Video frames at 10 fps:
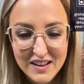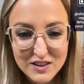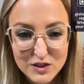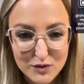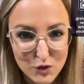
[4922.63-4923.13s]

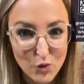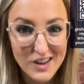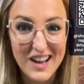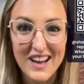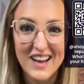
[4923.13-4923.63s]
To
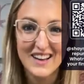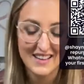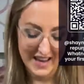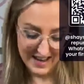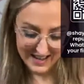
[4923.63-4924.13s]
Florida,
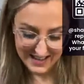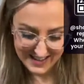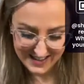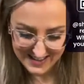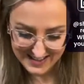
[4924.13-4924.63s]

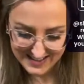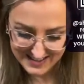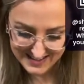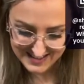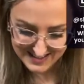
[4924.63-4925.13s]
yeah.
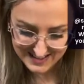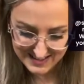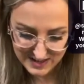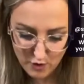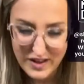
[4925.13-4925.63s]

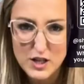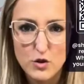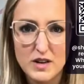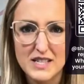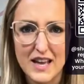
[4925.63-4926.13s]
Oh wait, did you
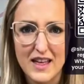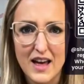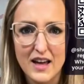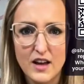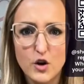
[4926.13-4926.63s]
already say
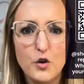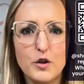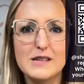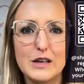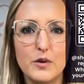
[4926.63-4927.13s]
that? No, you
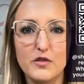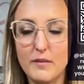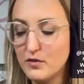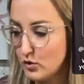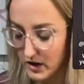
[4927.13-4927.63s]
said you were from
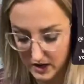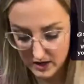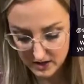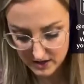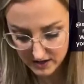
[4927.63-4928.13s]
Florida.
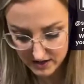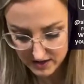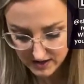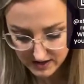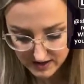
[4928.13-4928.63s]

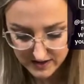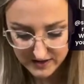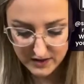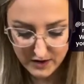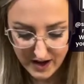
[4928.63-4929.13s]

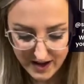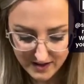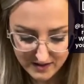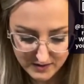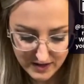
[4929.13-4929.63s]
Okay, I
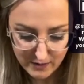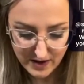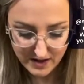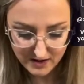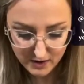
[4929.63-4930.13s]
was like,
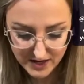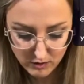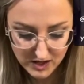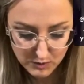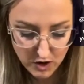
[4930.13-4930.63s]
wait. Okay, so
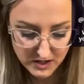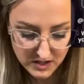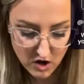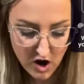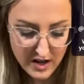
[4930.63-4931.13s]
this part's
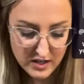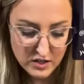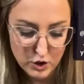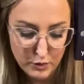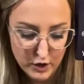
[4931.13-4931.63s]
not
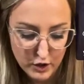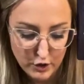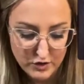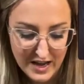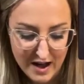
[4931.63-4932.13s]
super
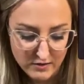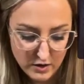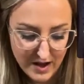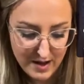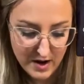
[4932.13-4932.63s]
glued down, so
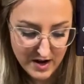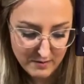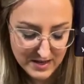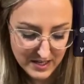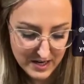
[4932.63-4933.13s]
I am kind of
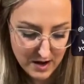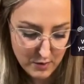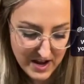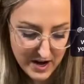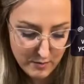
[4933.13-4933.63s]
messing it up
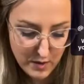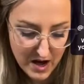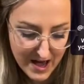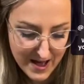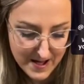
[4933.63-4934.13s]
right here,
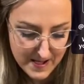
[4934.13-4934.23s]
but